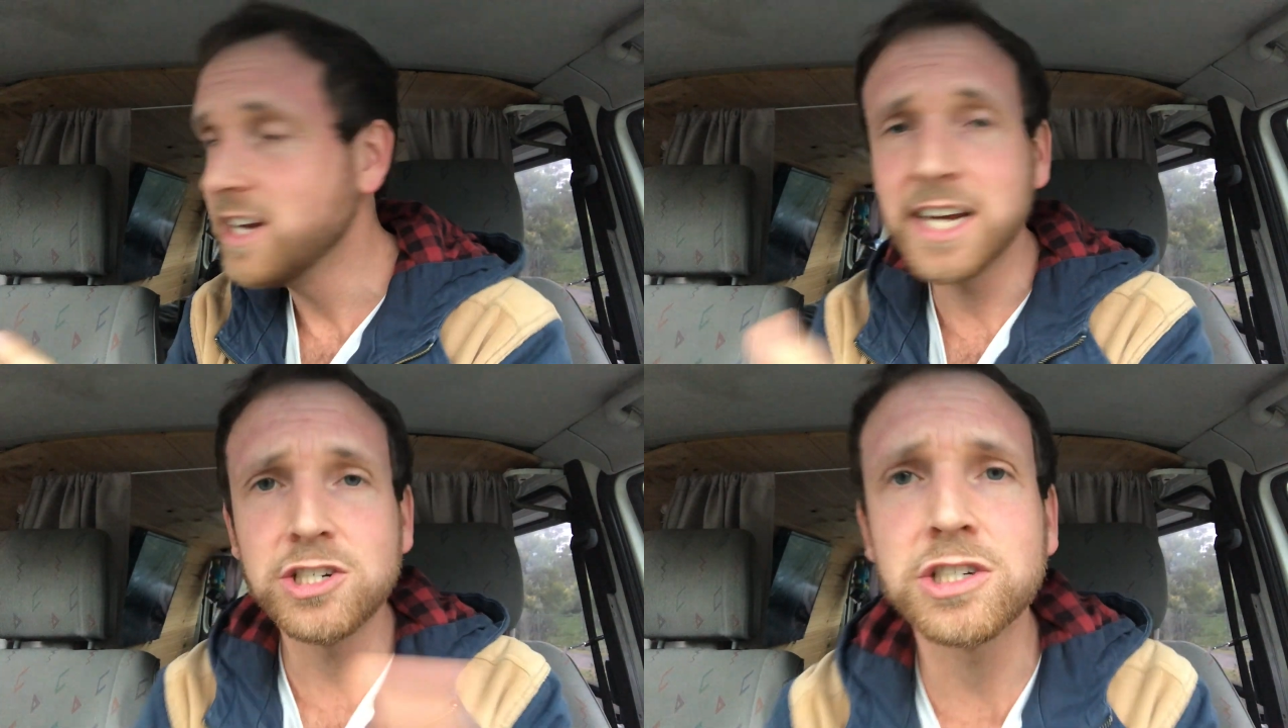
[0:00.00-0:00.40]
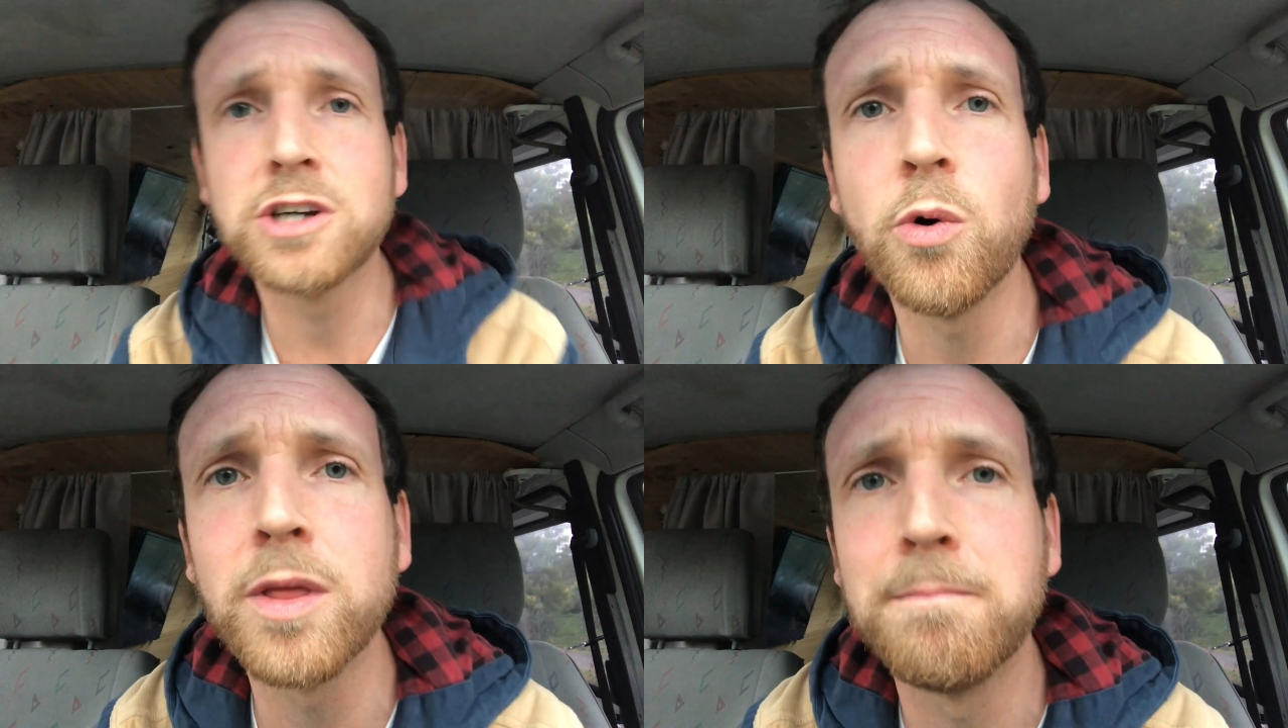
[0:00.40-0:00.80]
you can't just
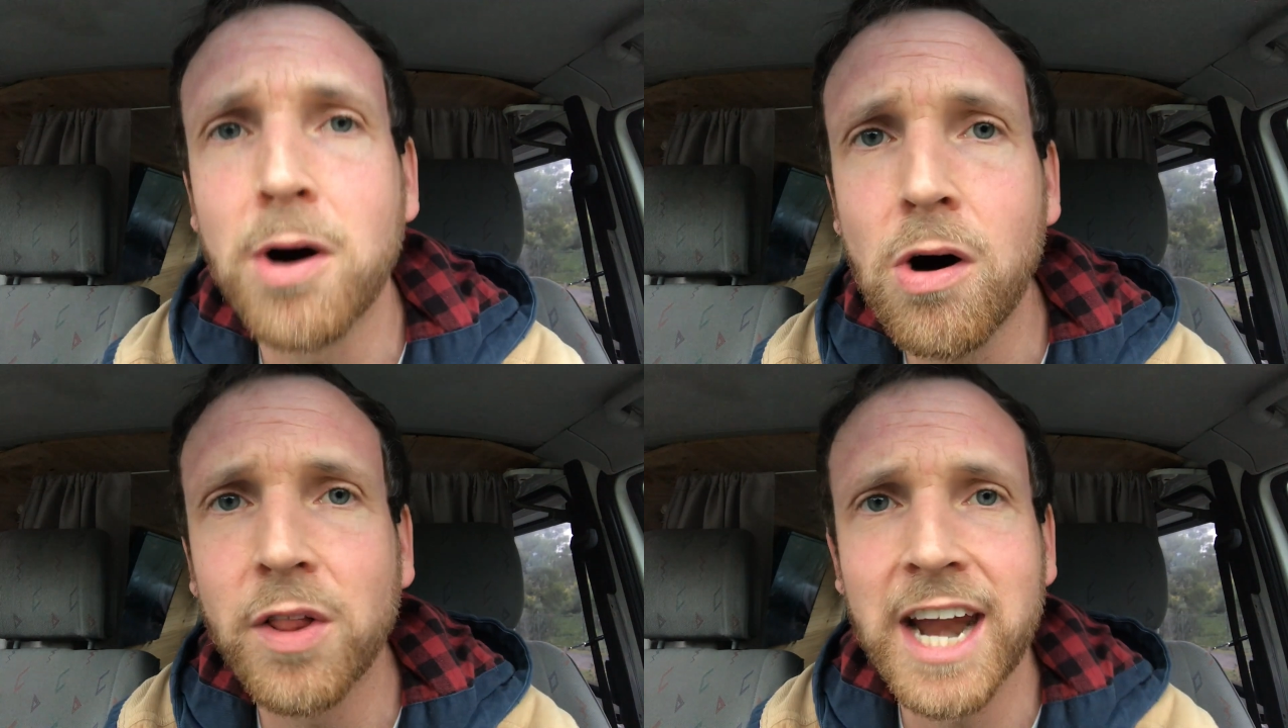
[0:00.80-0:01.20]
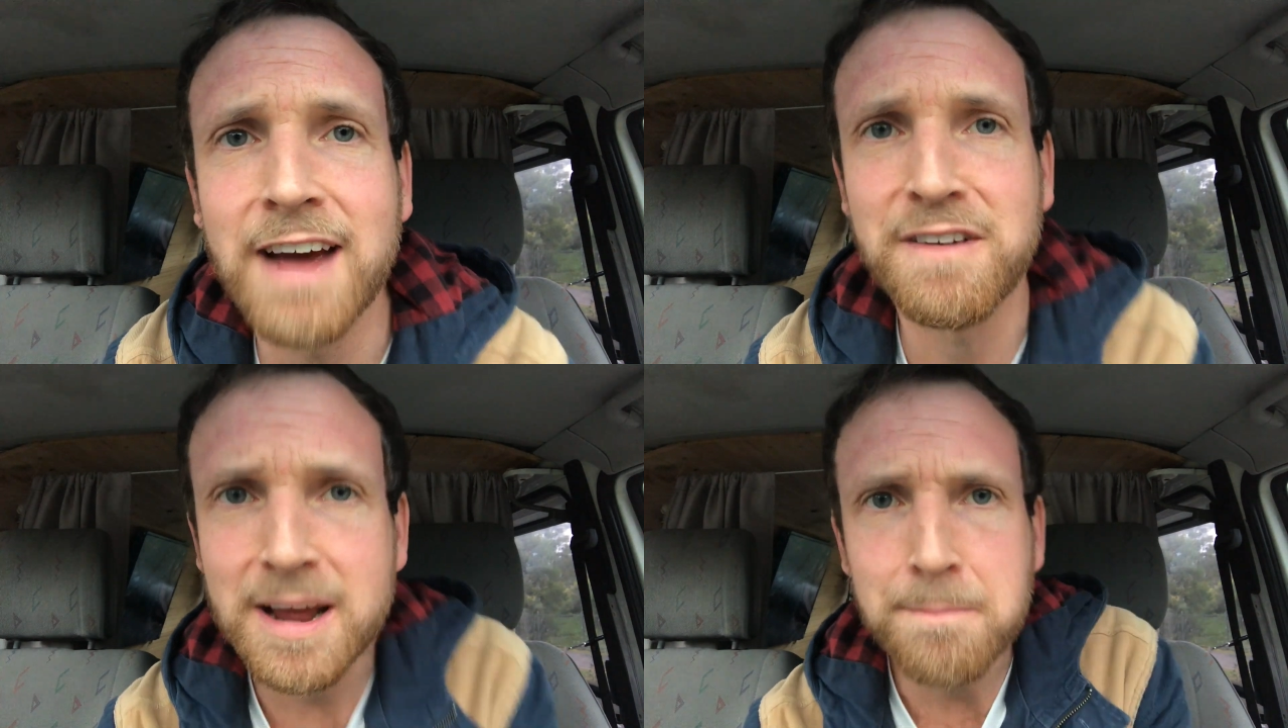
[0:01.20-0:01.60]
go to the mall and
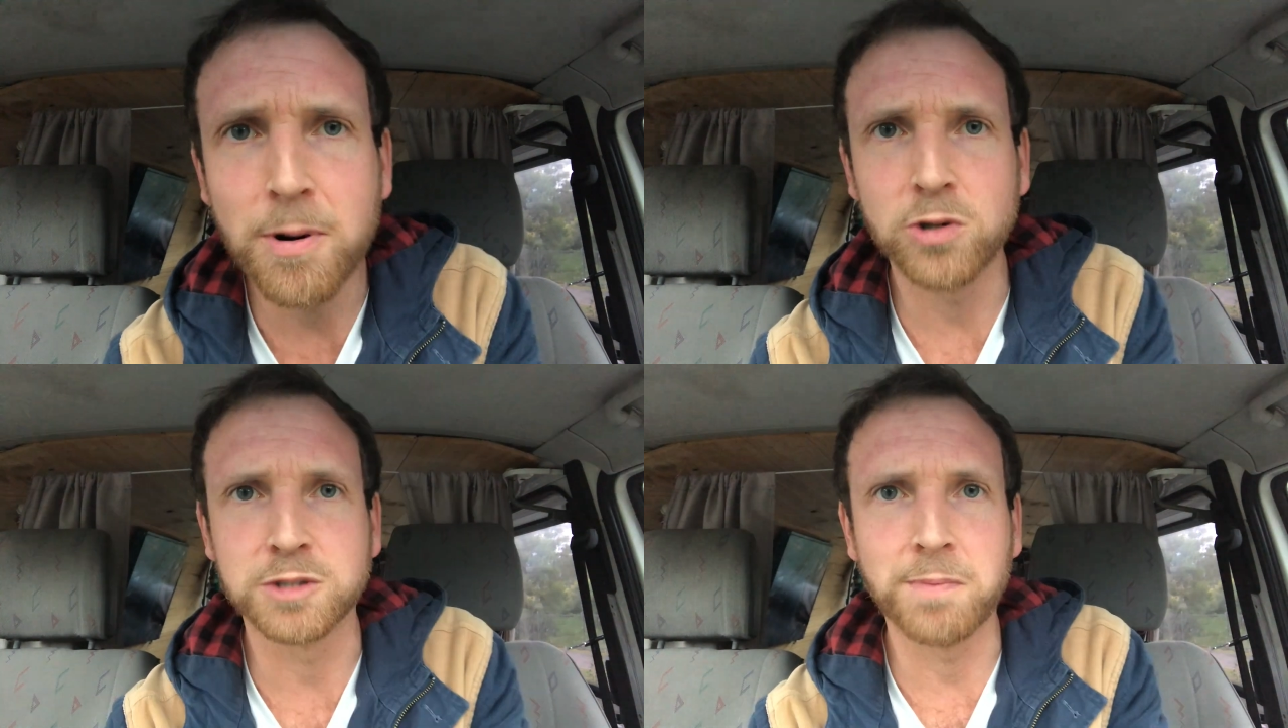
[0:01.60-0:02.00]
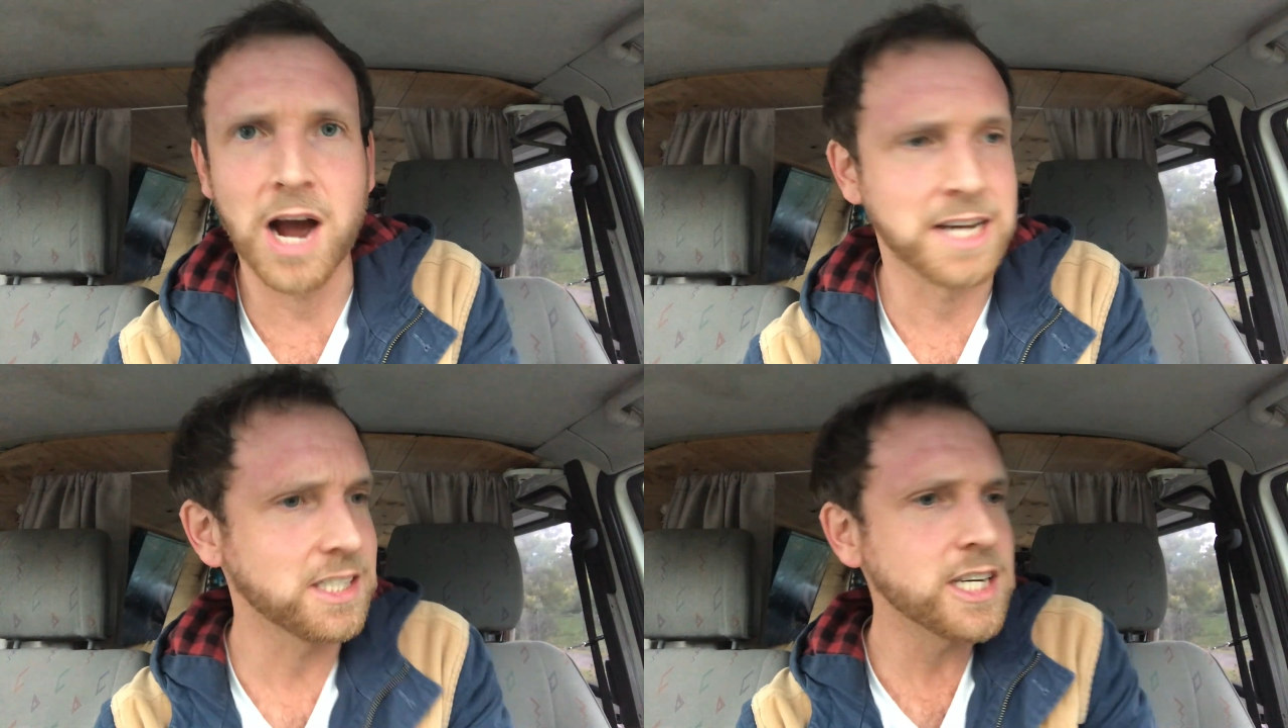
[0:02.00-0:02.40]
have impulse buys.